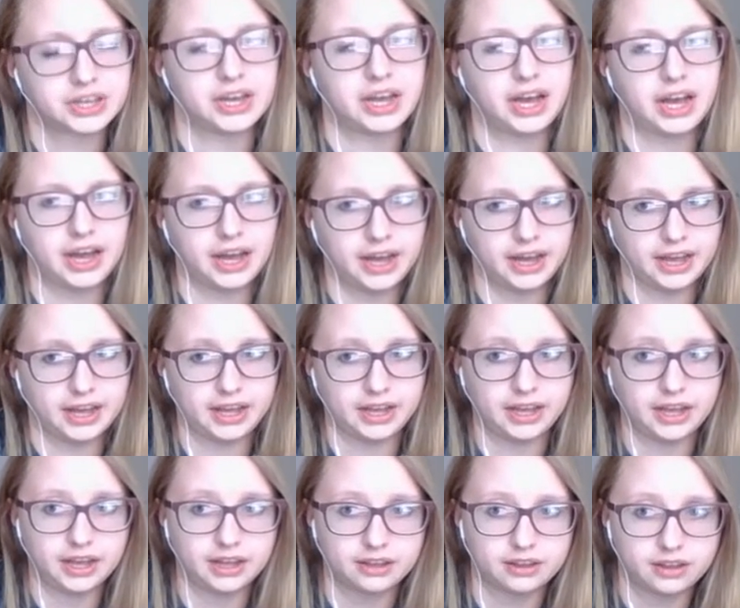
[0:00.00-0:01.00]
I
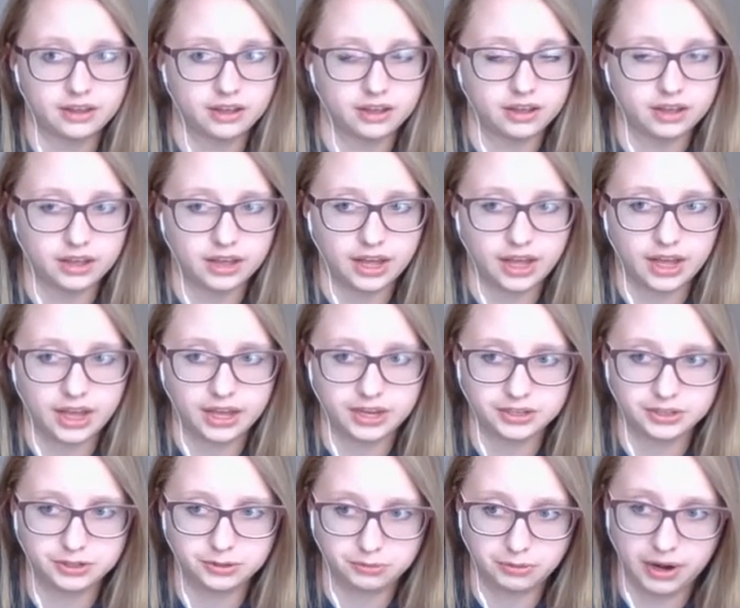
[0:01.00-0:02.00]

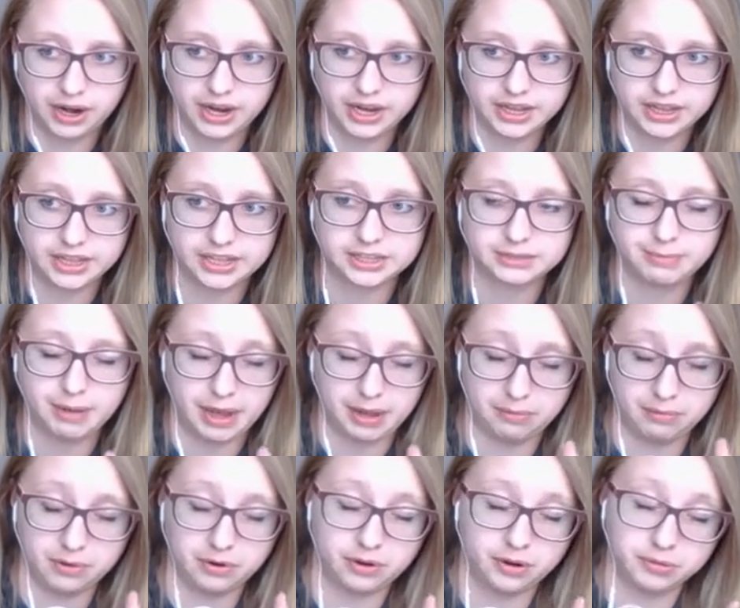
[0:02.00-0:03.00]
had to write this
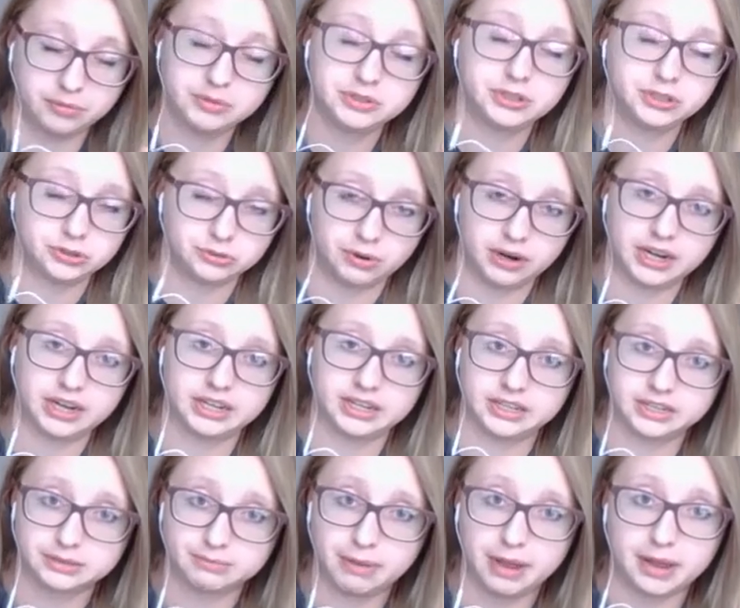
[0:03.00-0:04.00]
paper. I'm still writing
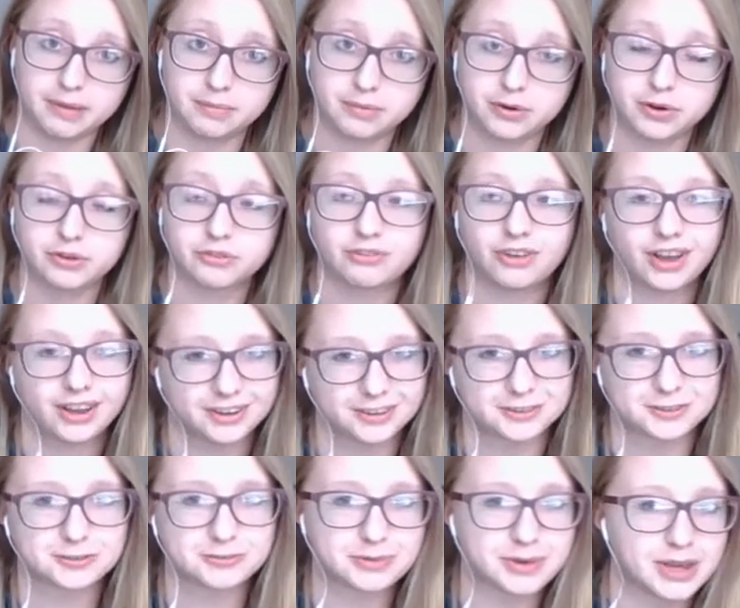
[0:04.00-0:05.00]
this paper,
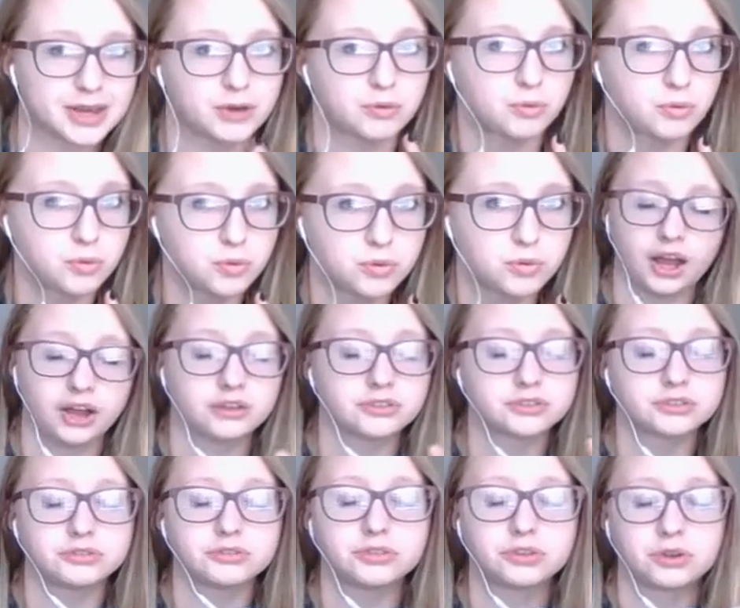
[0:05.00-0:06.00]
finals week. I
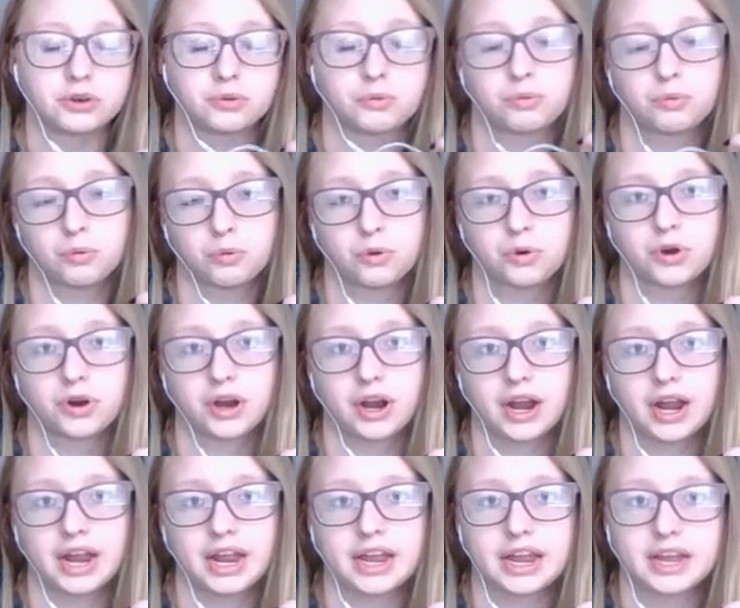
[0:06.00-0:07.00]
also took a
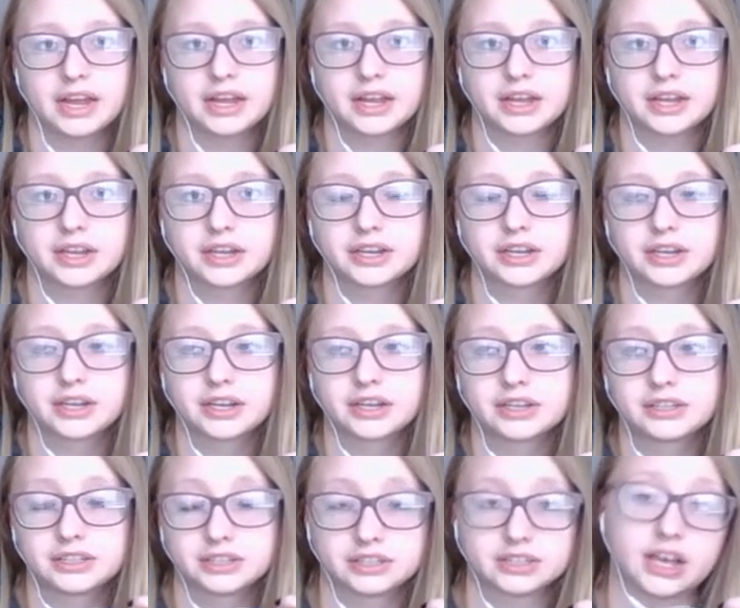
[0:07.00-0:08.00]
war and
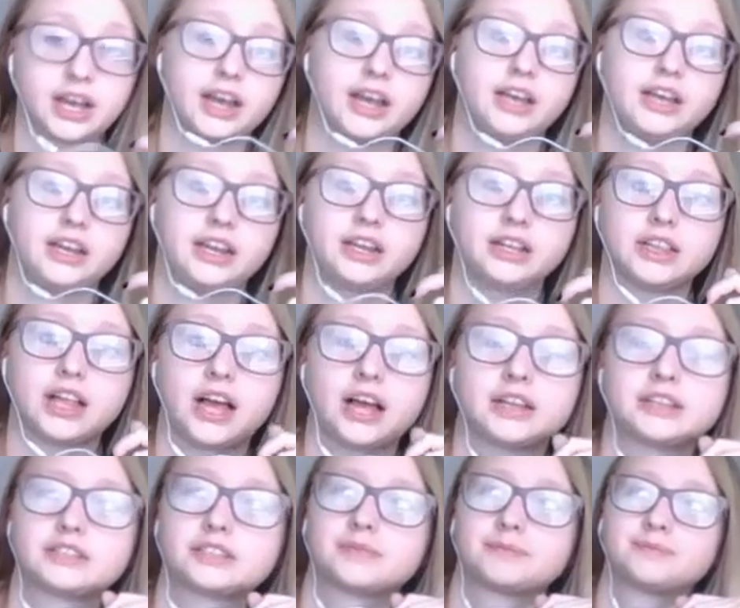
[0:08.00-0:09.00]
society
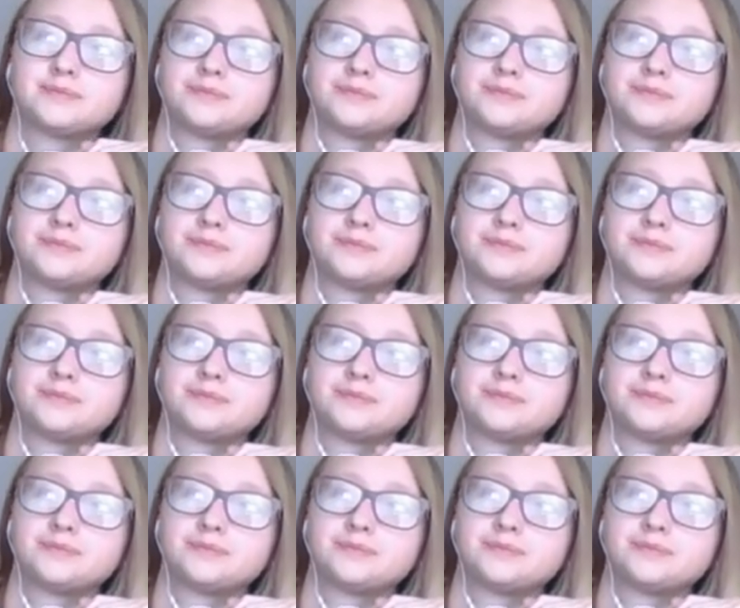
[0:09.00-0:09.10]
class.